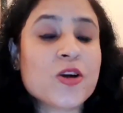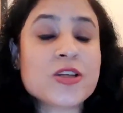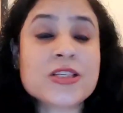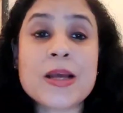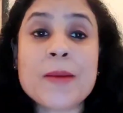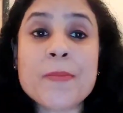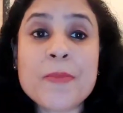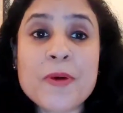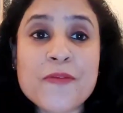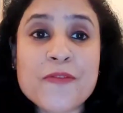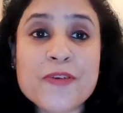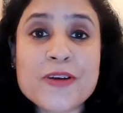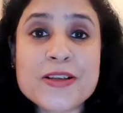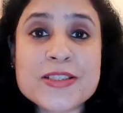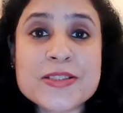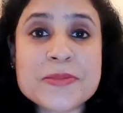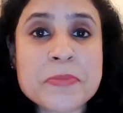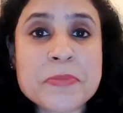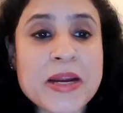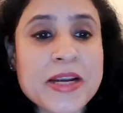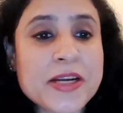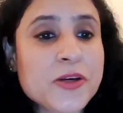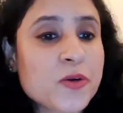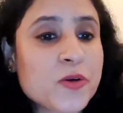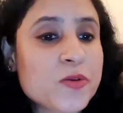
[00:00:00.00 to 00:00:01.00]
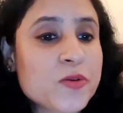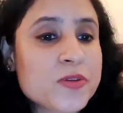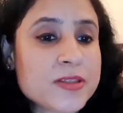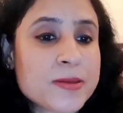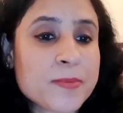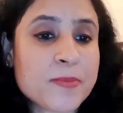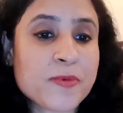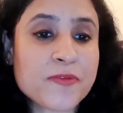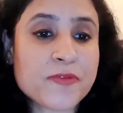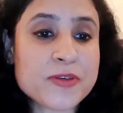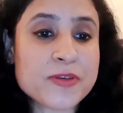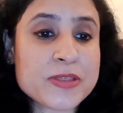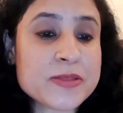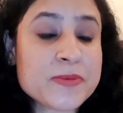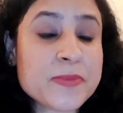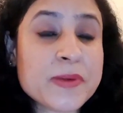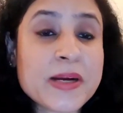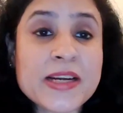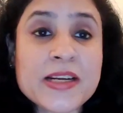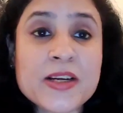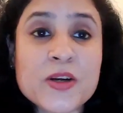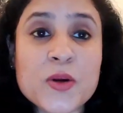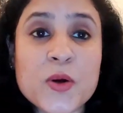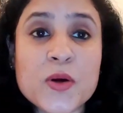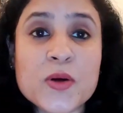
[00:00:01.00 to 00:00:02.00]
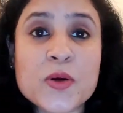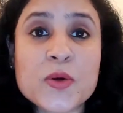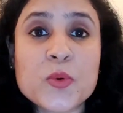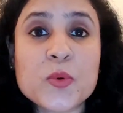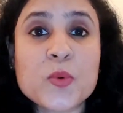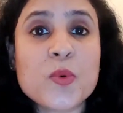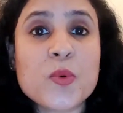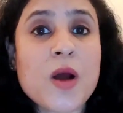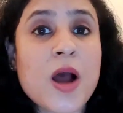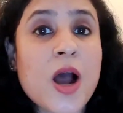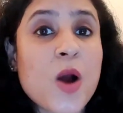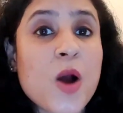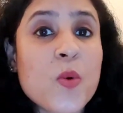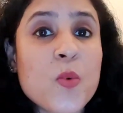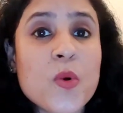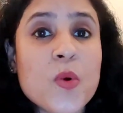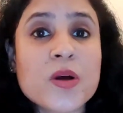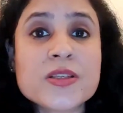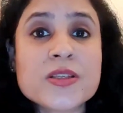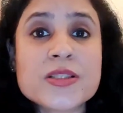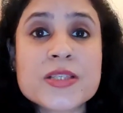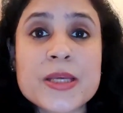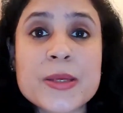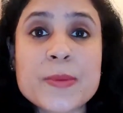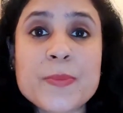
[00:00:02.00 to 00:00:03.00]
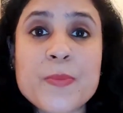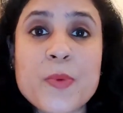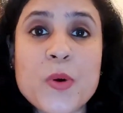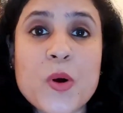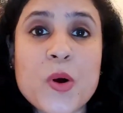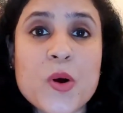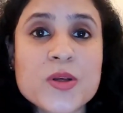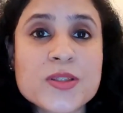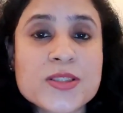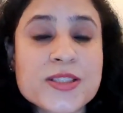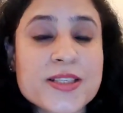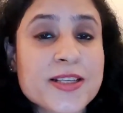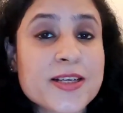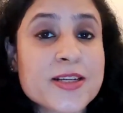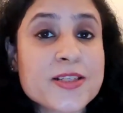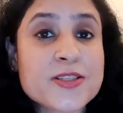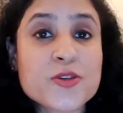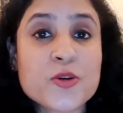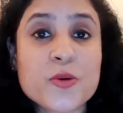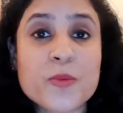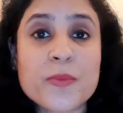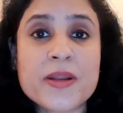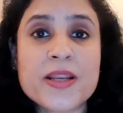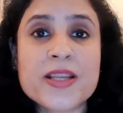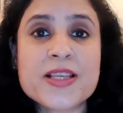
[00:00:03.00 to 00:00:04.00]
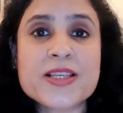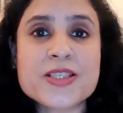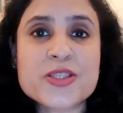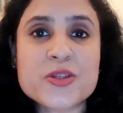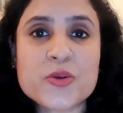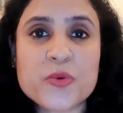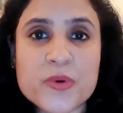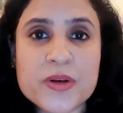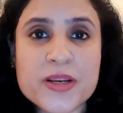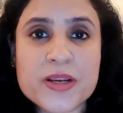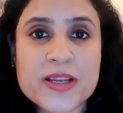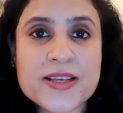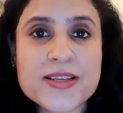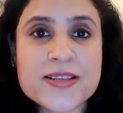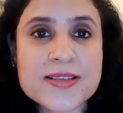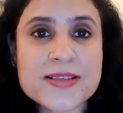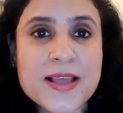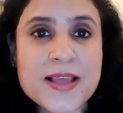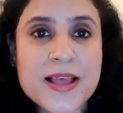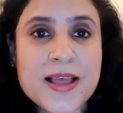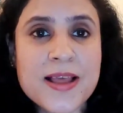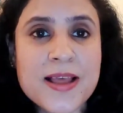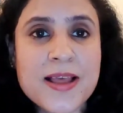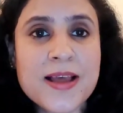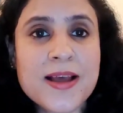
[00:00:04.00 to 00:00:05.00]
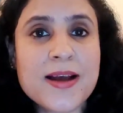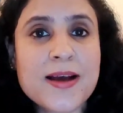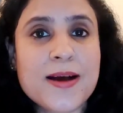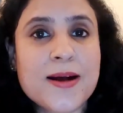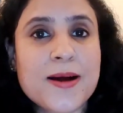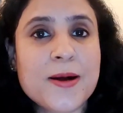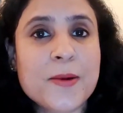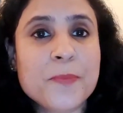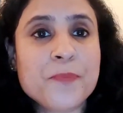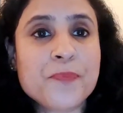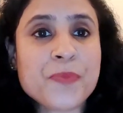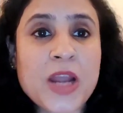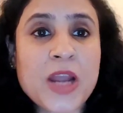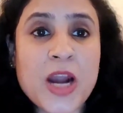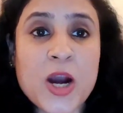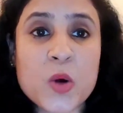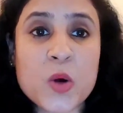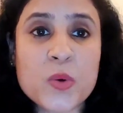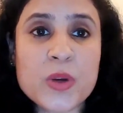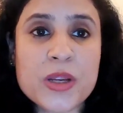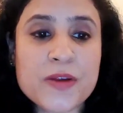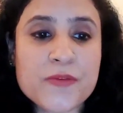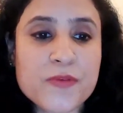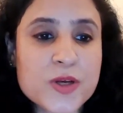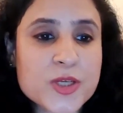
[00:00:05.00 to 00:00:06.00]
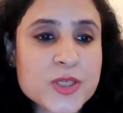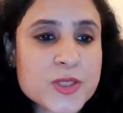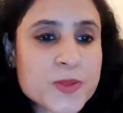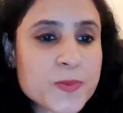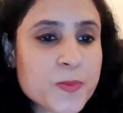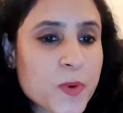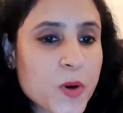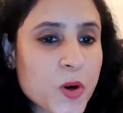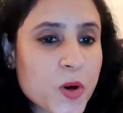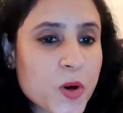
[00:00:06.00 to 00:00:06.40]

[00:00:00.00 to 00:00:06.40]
Or some of us might know, some of us might not know. How was he born? So there are so many stories how he was